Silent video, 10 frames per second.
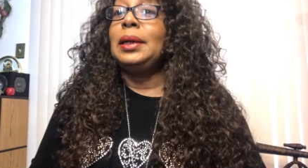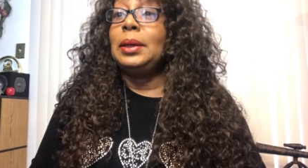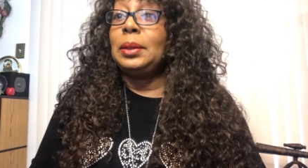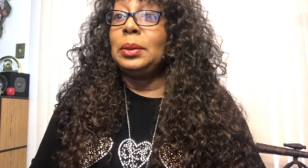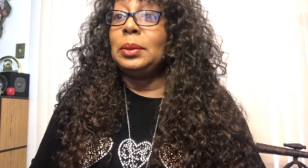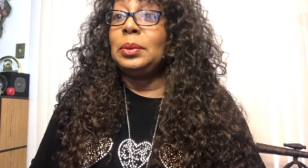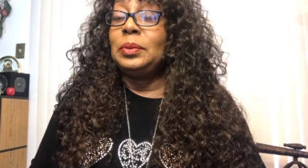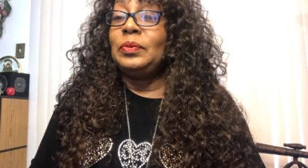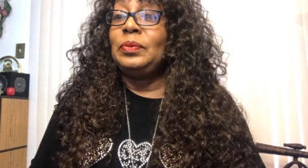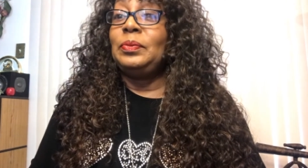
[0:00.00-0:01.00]
oh,
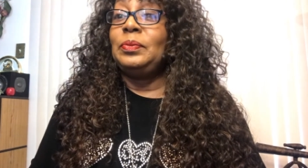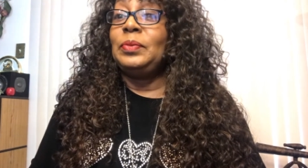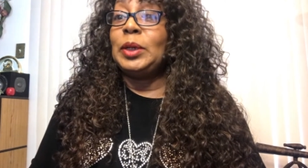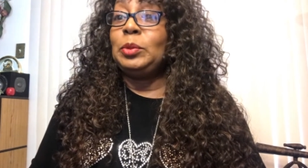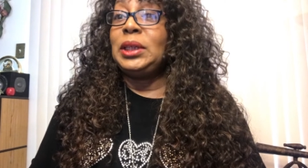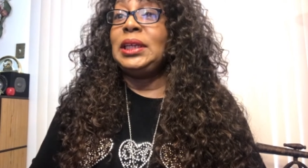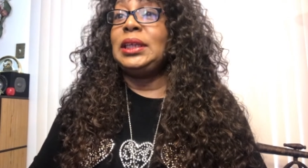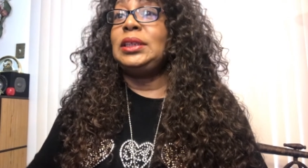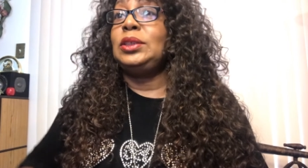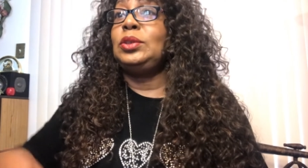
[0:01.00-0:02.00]
we need
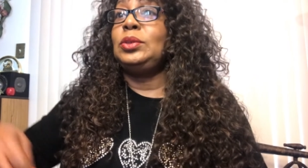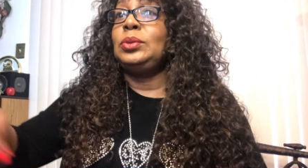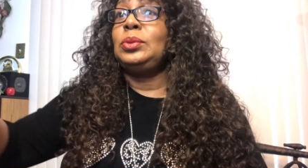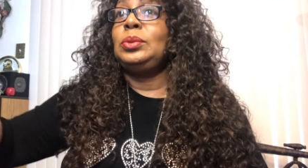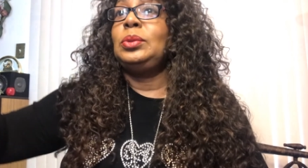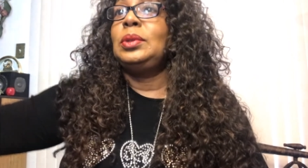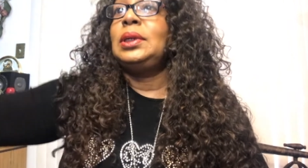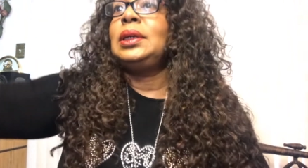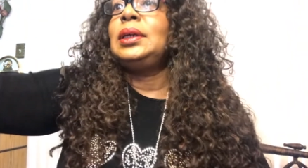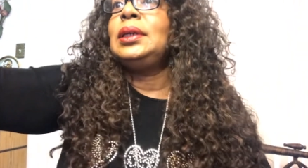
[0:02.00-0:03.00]
to do,
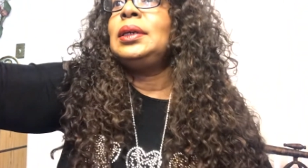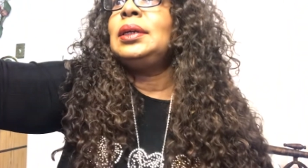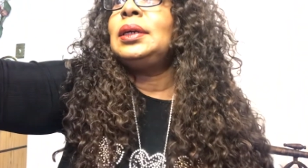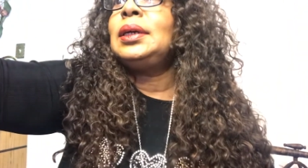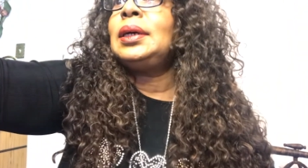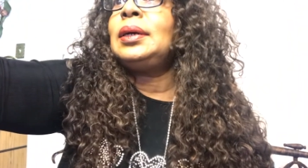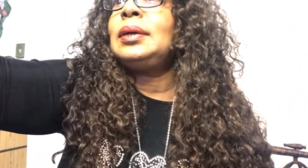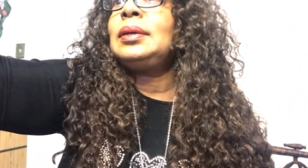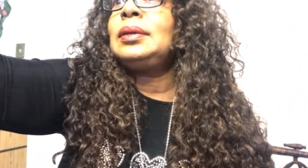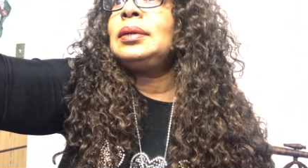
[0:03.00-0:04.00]
uh,
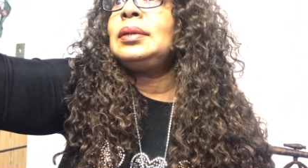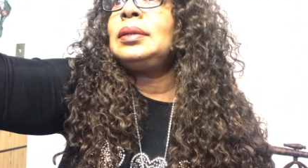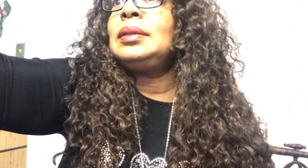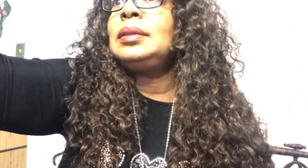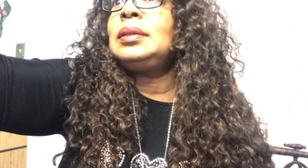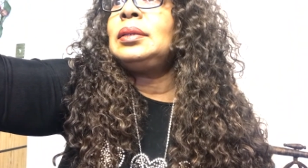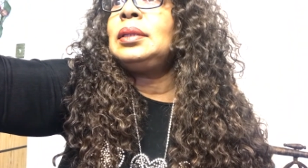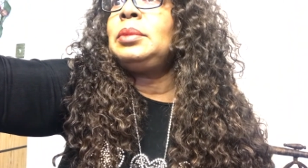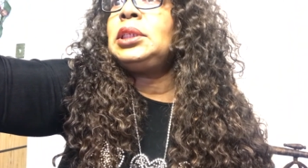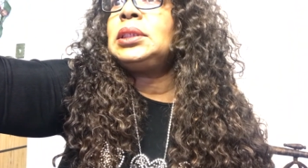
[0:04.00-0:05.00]
let
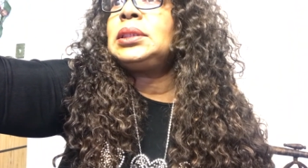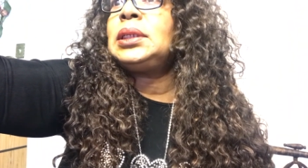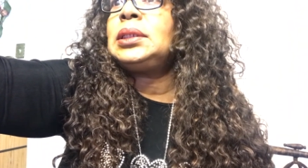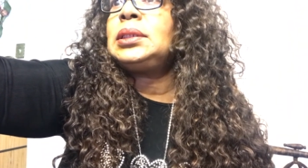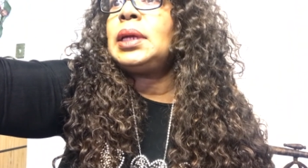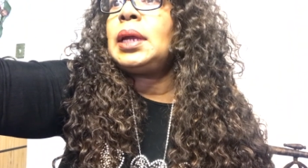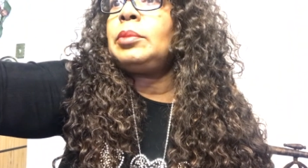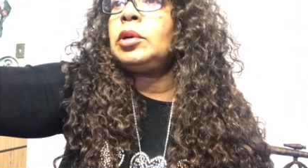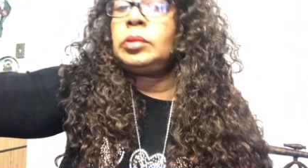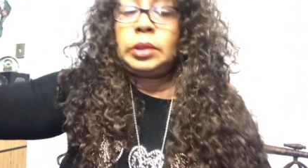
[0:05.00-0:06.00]
me just set the timer
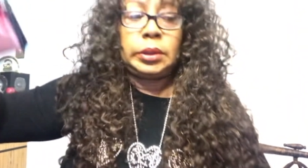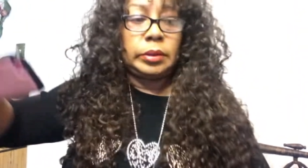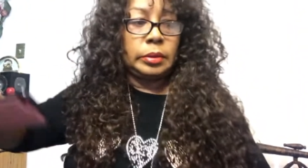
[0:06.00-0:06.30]
on here.